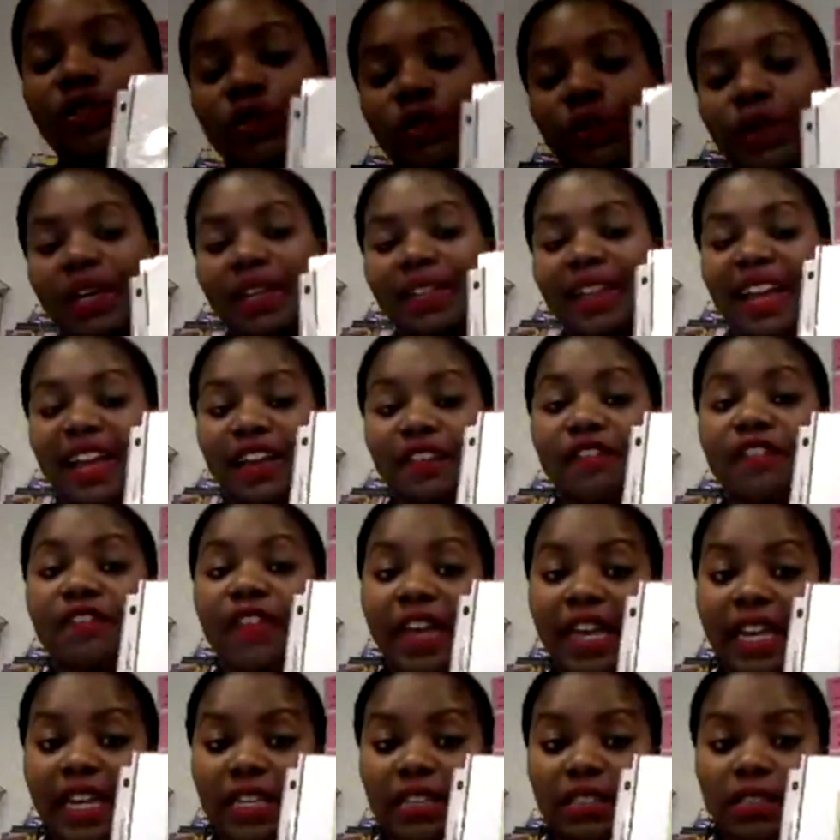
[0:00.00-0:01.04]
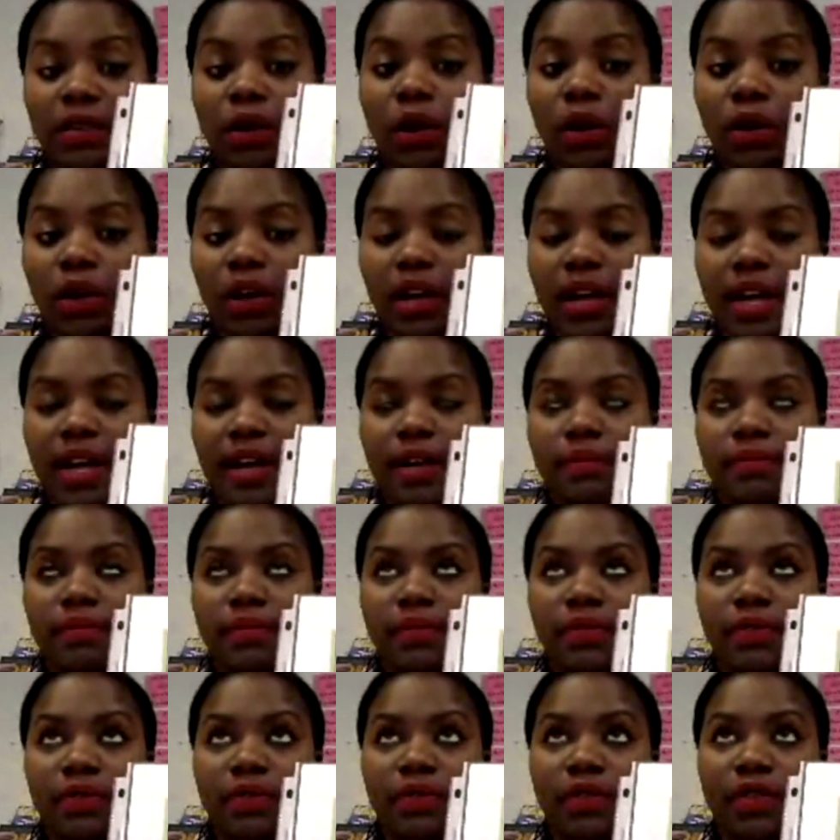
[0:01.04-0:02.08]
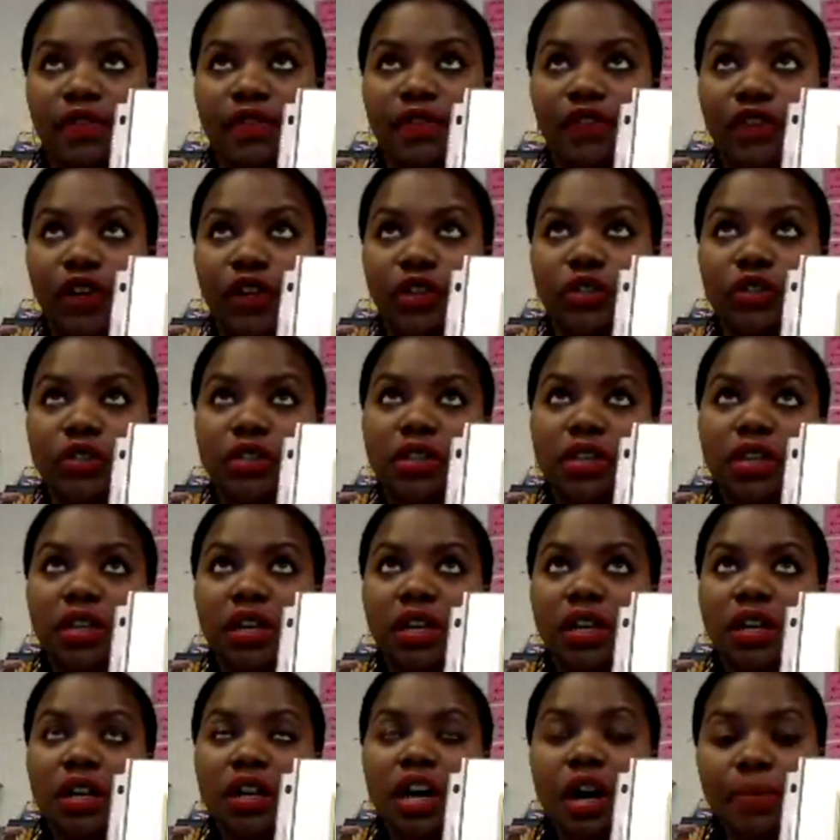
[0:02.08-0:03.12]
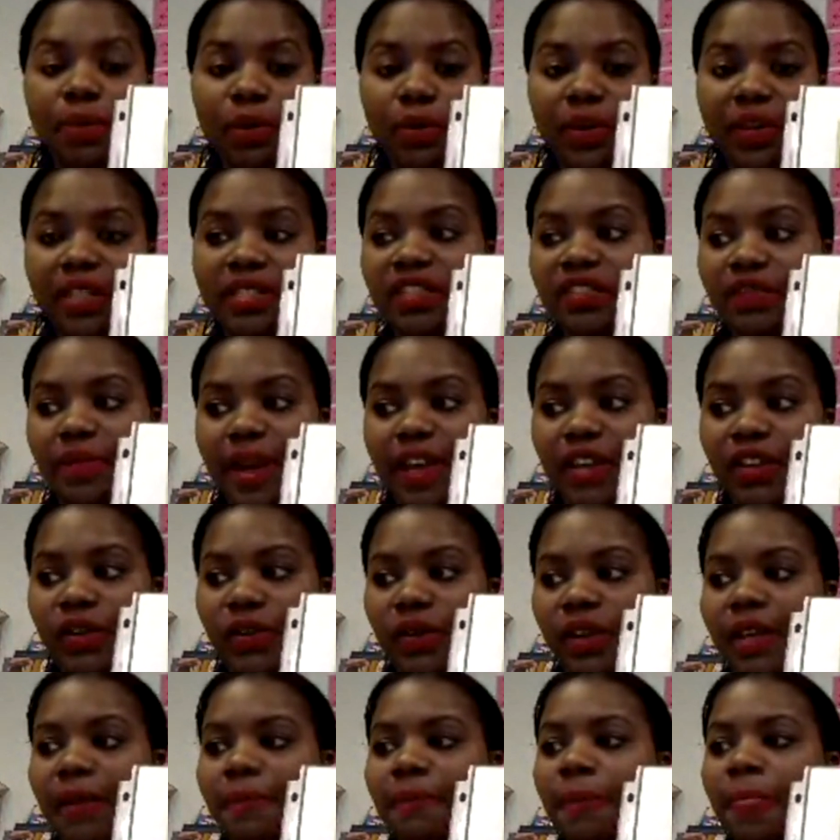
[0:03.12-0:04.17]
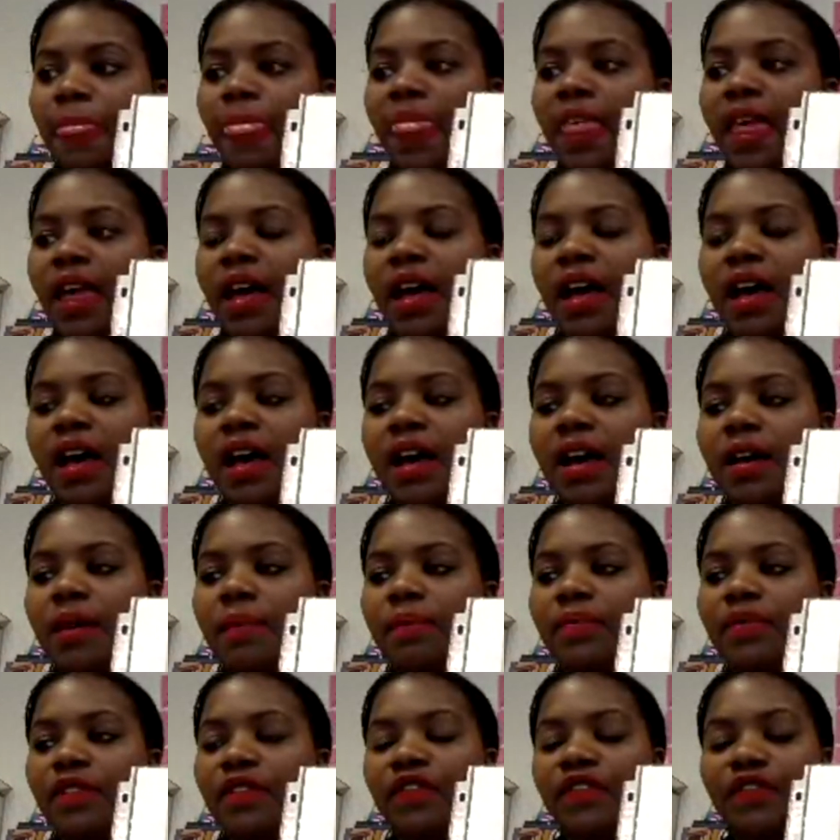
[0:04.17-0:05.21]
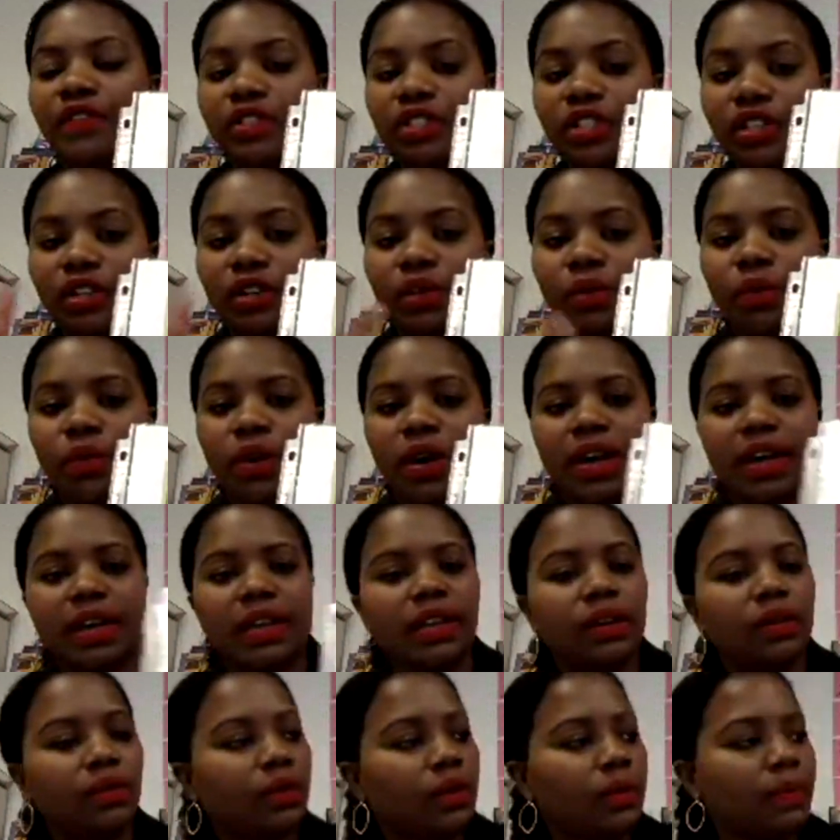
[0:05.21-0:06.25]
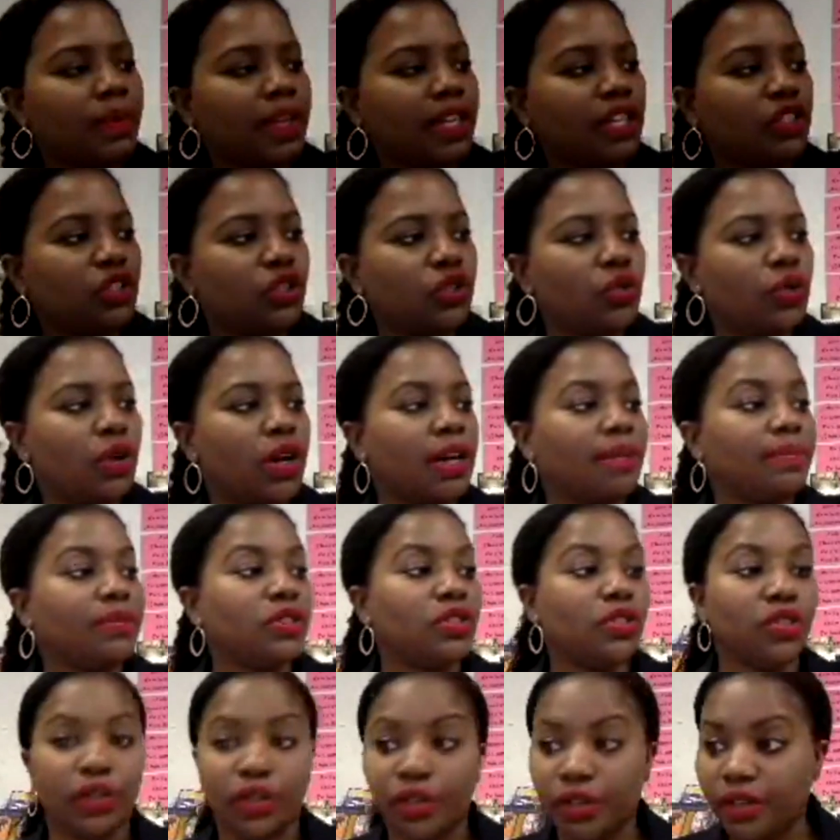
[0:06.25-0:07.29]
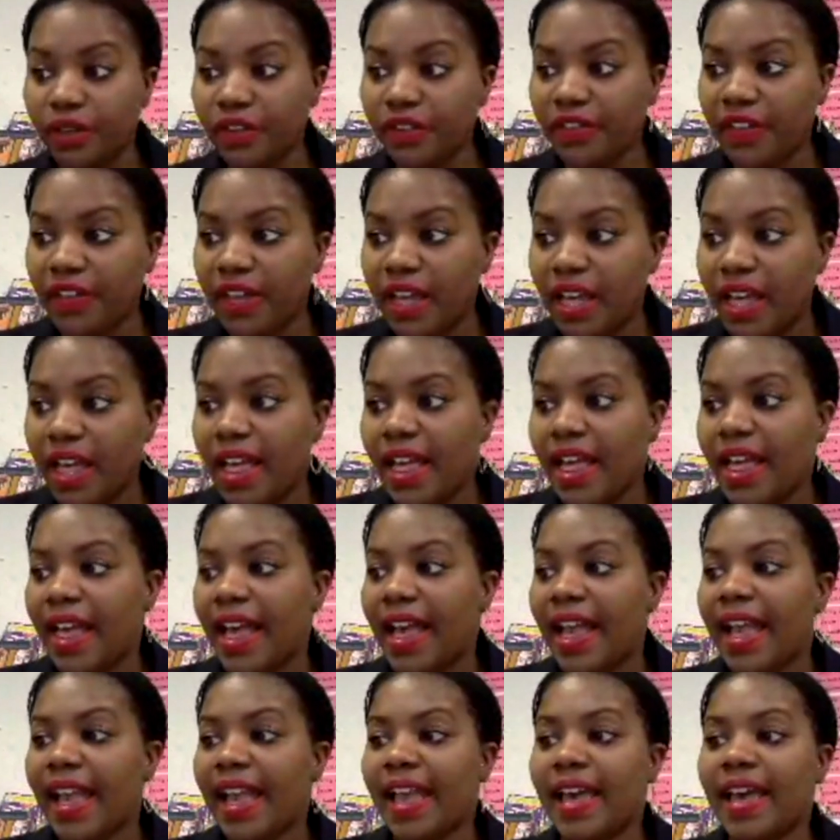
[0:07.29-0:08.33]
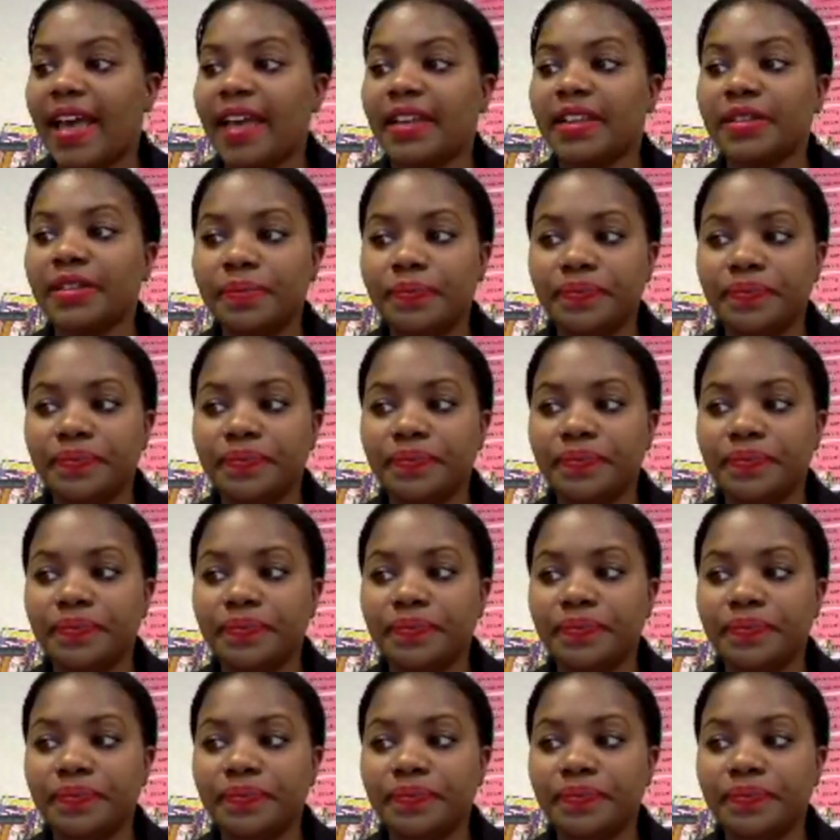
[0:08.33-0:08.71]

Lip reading: in like a phase, the first couple weeks of my unit. Tier 1 would be to observe and